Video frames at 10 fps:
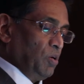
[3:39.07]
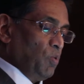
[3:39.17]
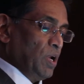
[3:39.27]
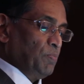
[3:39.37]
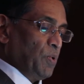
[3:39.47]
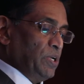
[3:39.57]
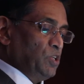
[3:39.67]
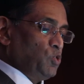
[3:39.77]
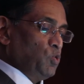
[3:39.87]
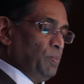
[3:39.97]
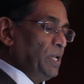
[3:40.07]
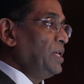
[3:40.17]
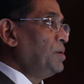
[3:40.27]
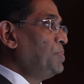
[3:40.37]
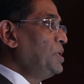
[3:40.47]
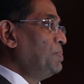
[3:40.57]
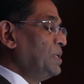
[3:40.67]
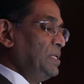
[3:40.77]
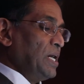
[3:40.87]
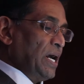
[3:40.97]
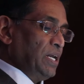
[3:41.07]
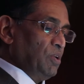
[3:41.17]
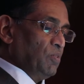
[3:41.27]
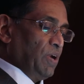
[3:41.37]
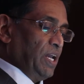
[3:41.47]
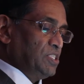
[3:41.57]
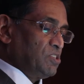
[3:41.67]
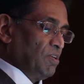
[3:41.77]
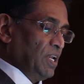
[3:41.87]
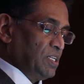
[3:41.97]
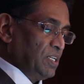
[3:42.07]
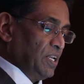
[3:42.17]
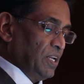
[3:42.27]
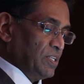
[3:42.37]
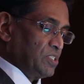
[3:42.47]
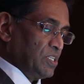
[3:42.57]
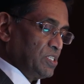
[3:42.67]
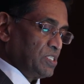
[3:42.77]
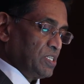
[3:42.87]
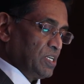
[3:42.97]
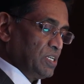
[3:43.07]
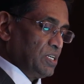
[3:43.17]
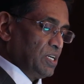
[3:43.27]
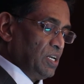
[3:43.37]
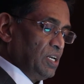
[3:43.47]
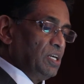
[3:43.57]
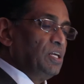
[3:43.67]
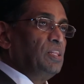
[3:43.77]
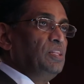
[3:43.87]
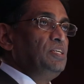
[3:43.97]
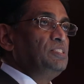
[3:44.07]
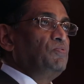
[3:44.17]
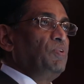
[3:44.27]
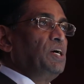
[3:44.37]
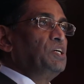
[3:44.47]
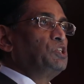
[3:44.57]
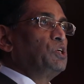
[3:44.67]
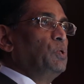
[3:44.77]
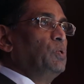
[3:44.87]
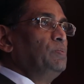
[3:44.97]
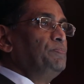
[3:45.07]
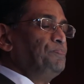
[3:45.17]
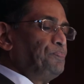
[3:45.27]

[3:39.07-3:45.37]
of 1.2 million people died of AIDS-related illnesses. These figures show